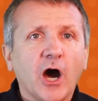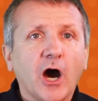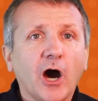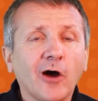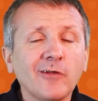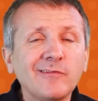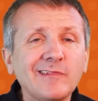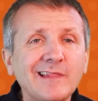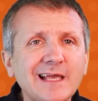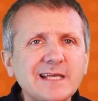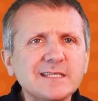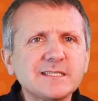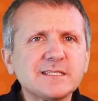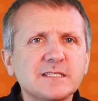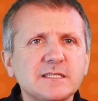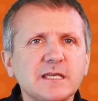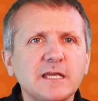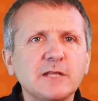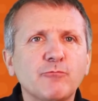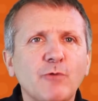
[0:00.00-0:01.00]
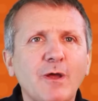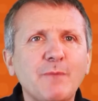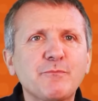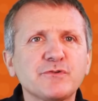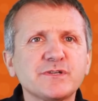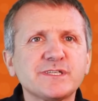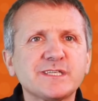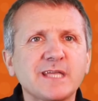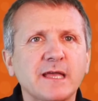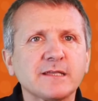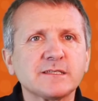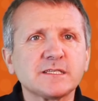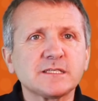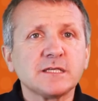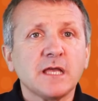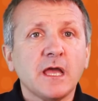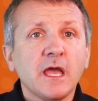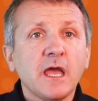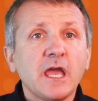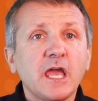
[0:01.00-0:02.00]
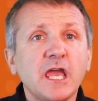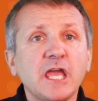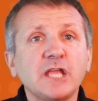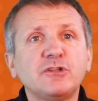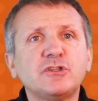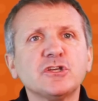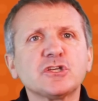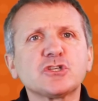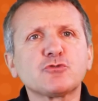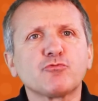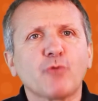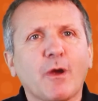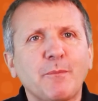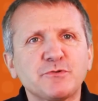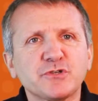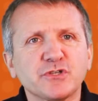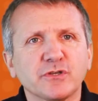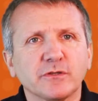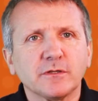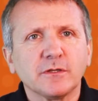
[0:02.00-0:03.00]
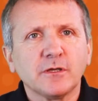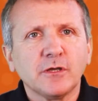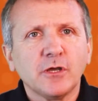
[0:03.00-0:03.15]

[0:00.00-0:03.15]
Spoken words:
unless it represents a disruption,